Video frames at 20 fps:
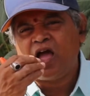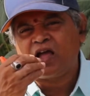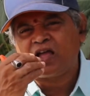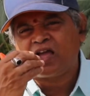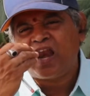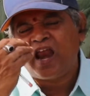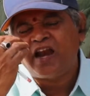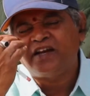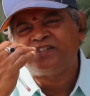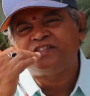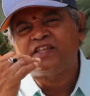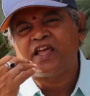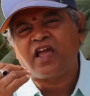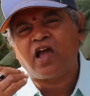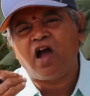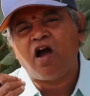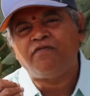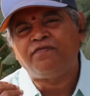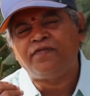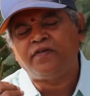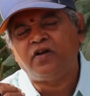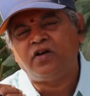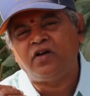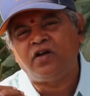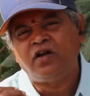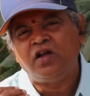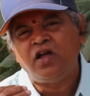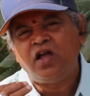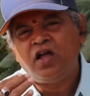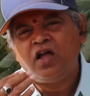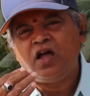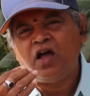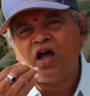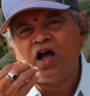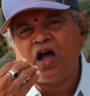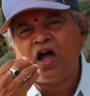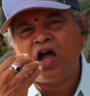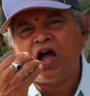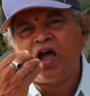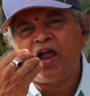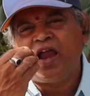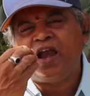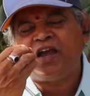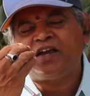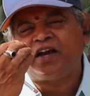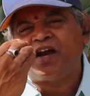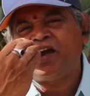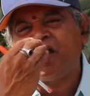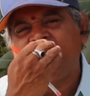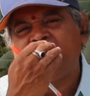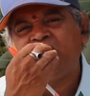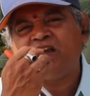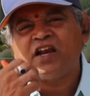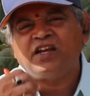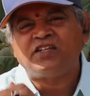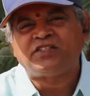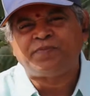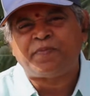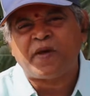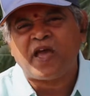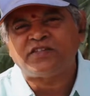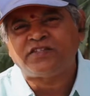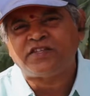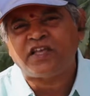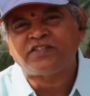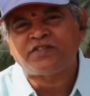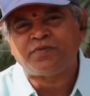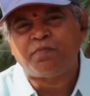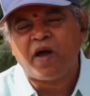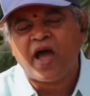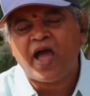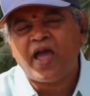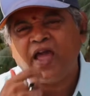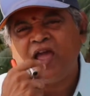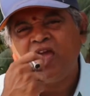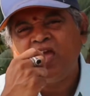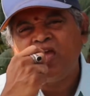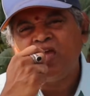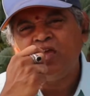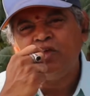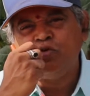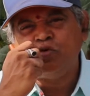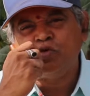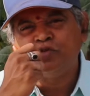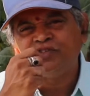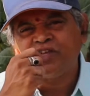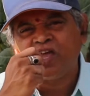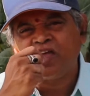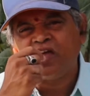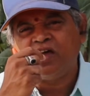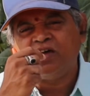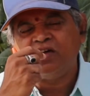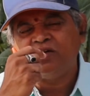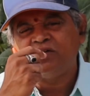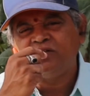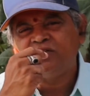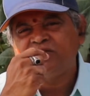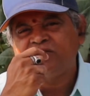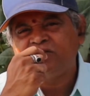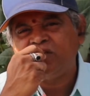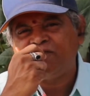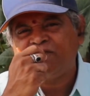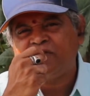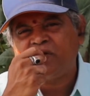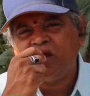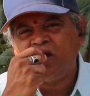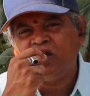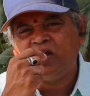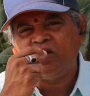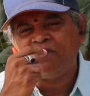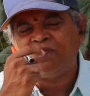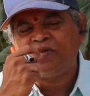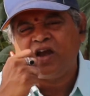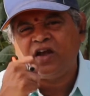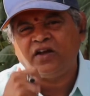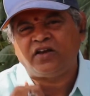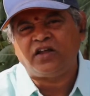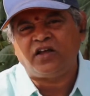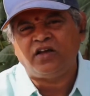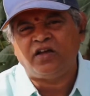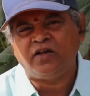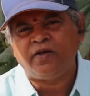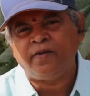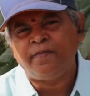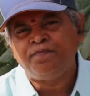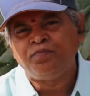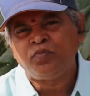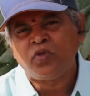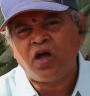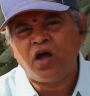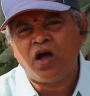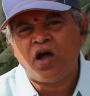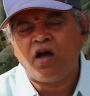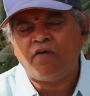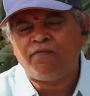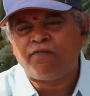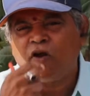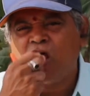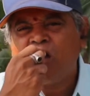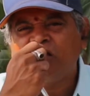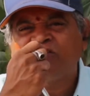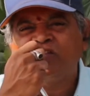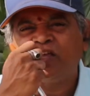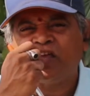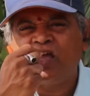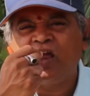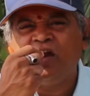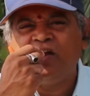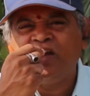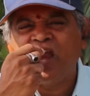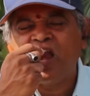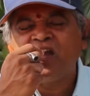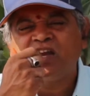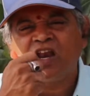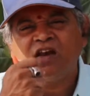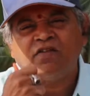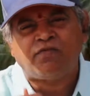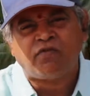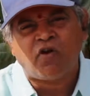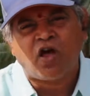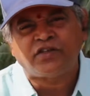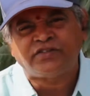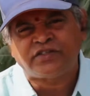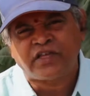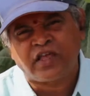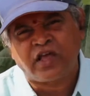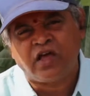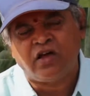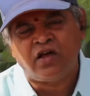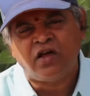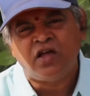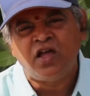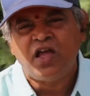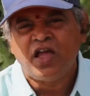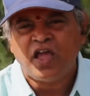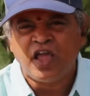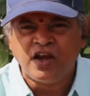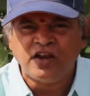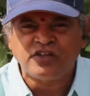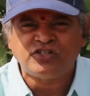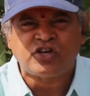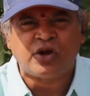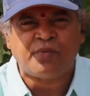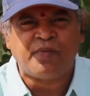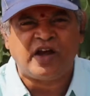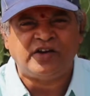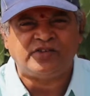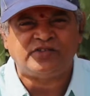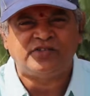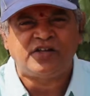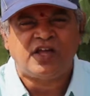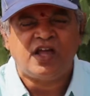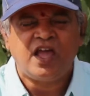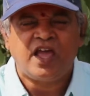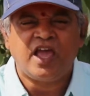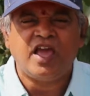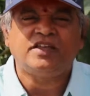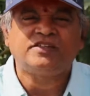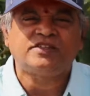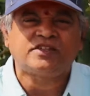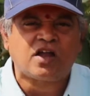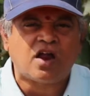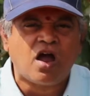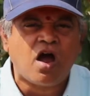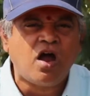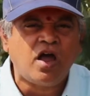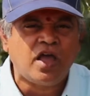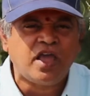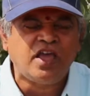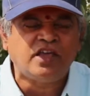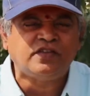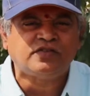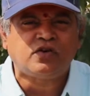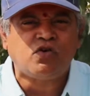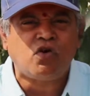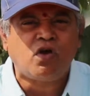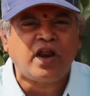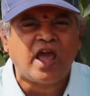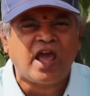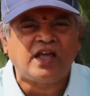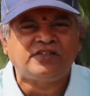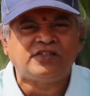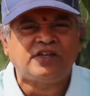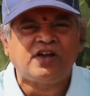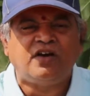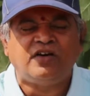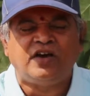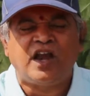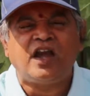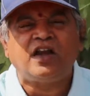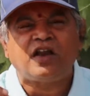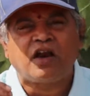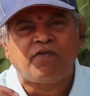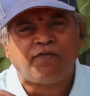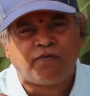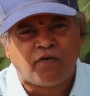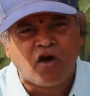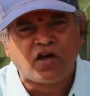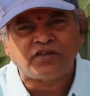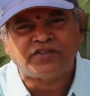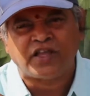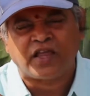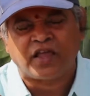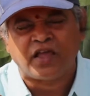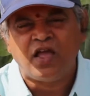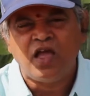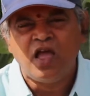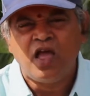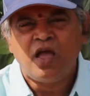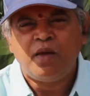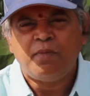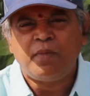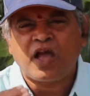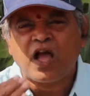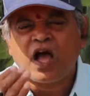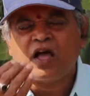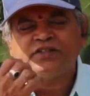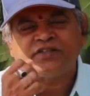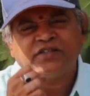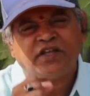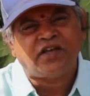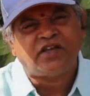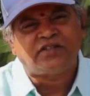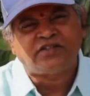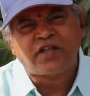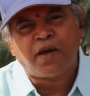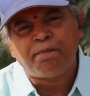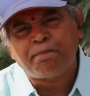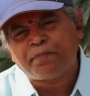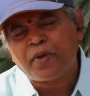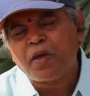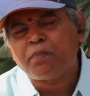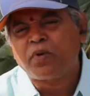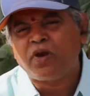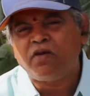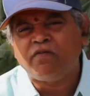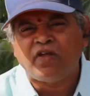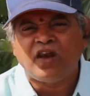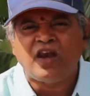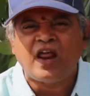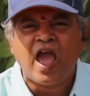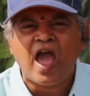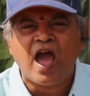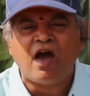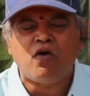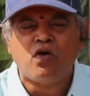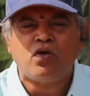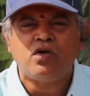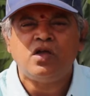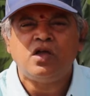cleansing of interdental spaces by using different flossing, dental flossing instruments is known as dental flossing, because some people will have